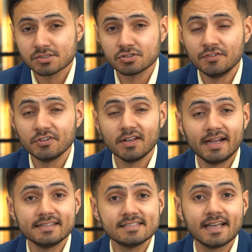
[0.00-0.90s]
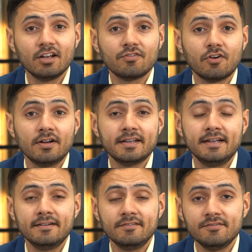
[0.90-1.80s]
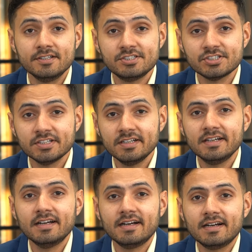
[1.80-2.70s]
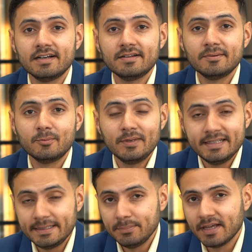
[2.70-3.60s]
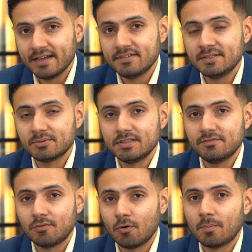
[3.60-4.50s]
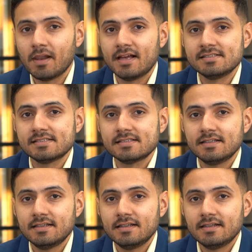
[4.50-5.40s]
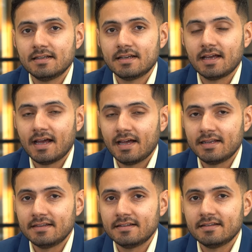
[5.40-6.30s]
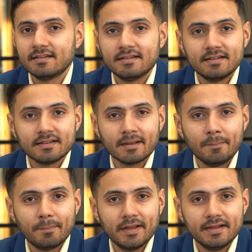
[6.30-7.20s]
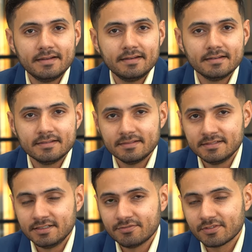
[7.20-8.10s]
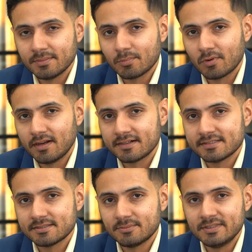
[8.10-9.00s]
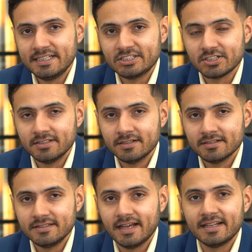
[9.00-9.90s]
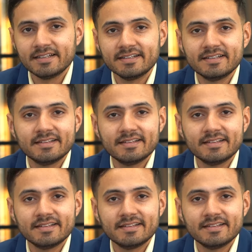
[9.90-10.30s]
So if you like this kind of content in which we deep dive into the floor plans and compare different products with each other, then